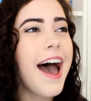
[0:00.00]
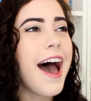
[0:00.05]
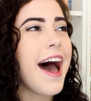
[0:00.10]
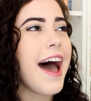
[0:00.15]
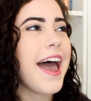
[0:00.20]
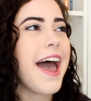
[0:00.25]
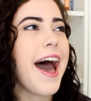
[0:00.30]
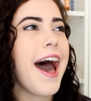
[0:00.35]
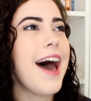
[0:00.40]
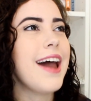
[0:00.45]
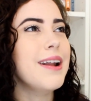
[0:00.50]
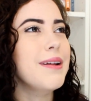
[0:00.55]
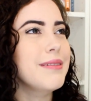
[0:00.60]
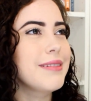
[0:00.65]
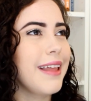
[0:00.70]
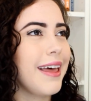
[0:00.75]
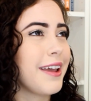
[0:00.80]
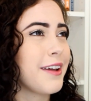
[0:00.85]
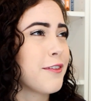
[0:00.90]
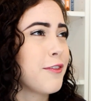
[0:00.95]
I had
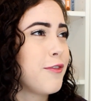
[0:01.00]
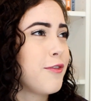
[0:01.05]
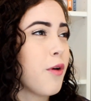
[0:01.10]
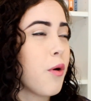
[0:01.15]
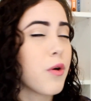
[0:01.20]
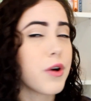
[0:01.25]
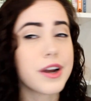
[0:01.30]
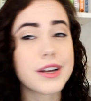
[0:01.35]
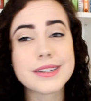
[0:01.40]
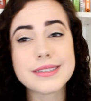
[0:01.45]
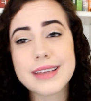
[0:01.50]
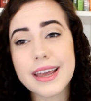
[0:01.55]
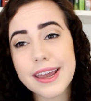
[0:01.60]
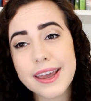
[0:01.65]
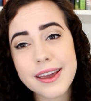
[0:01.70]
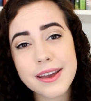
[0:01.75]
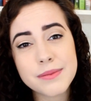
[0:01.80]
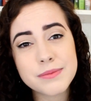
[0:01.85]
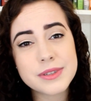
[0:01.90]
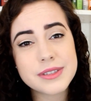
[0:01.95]
like 4
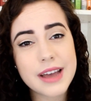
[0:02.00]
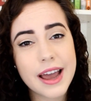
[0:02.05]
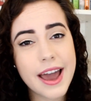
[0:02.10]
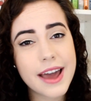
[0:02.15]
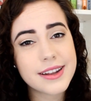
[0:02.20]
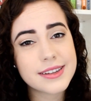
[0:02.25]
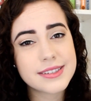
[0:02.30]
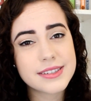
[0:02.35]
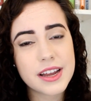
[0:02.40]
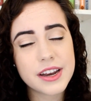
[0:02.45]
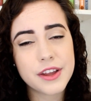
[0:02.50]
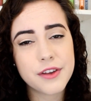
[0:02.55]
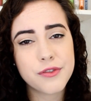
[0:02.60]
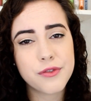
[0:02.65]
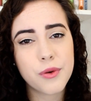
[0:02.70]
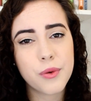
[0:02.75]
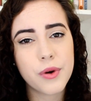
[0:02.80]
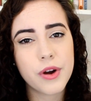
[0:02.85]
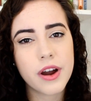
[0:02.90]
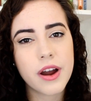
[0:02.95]
exams I had to study
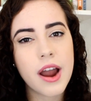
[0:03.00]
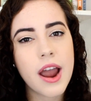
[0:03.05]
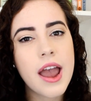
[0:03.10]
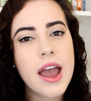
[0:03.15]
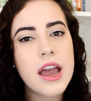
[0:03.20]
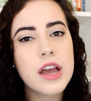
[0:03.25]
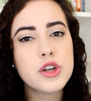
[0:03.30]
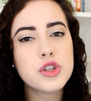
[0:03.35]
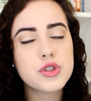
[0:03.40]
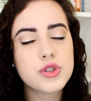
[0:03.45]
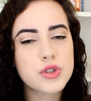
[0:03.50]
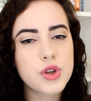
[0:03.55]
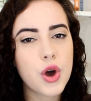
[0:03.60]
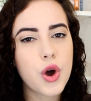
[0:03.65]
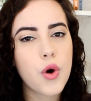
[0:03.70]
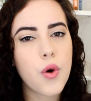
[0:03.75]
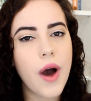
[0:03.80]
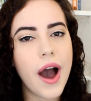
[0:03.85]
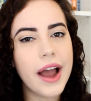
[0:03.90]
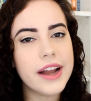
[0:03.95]
for,
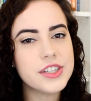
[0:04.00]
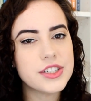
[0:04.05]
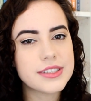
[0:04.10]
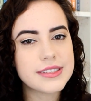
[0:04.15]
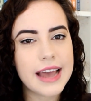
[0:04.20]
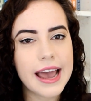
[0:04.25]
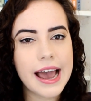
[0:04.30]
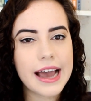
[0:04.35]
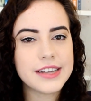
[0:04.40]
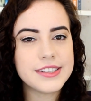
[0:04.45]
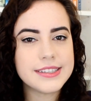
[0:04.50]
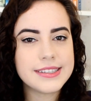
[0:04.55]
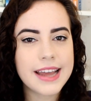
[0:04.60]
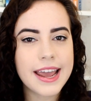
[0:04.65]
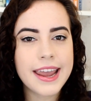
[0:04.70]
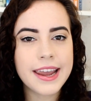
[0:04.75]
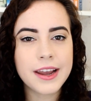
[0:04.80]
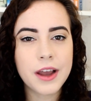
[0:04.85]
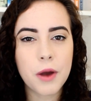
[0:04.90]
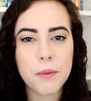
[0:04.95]
so I just had to
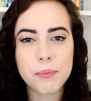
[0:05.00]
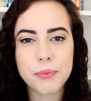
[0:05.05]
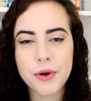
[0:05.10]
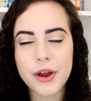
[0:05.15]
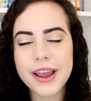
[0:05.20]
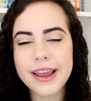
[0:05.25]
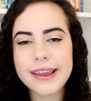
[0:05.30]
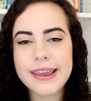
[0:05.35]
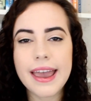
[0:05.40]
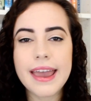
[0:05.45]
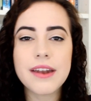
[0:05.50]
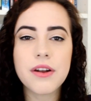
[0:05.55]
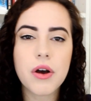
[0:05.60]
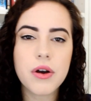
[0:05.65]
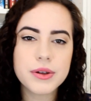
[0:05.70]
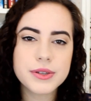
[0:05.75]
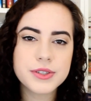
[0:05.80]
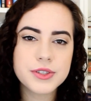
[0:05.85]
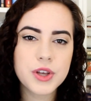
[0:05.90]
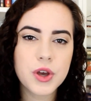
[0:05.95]
take a break. And
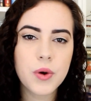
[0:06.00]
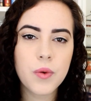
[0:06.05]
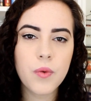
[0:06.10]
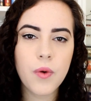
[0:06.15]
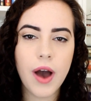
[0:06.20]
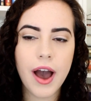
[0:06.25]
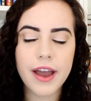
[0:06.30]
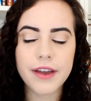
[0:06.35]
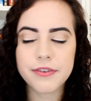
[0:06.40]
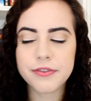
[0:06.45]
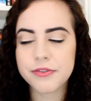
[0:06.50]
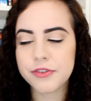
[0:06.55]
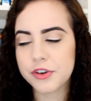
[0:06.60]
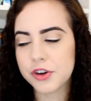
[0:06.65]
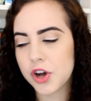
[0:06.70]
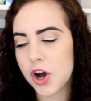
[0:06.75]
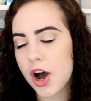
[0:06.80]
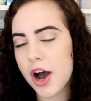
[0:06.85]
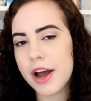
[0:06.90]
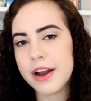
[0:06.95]
also, I
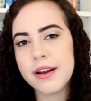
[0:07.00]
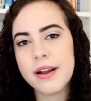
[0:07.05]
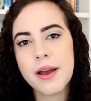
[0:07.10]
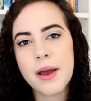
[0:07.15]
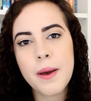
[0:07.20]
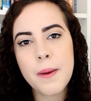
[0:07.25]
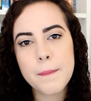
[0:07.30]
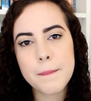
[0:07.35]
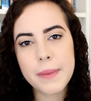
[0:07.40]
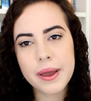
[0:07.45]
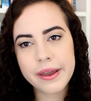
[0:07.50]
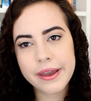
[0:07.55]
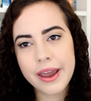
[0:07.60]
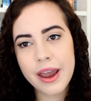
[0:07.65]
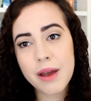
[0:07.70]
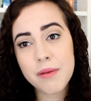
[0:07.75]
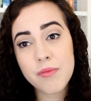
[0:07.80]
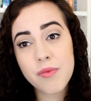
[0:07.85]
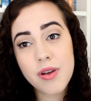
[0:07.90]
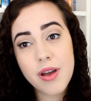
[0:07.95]
forgot my
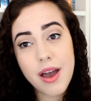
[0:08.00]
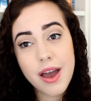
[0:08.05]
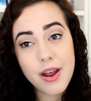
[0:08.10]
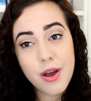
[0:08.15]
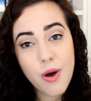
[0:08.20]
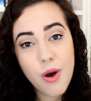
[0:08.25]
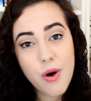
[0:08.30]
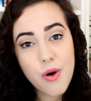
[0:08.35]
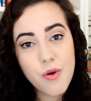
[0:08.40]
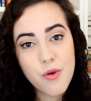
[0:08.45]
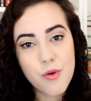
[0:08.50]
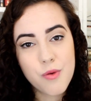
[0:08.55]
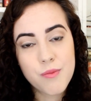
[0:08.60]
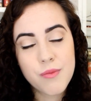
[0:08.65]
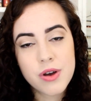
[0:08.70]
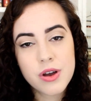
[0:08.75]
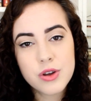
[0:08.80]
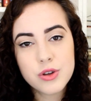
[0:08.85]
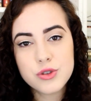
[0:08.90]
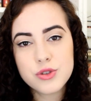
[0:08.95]
camera at
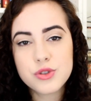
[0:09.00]
home.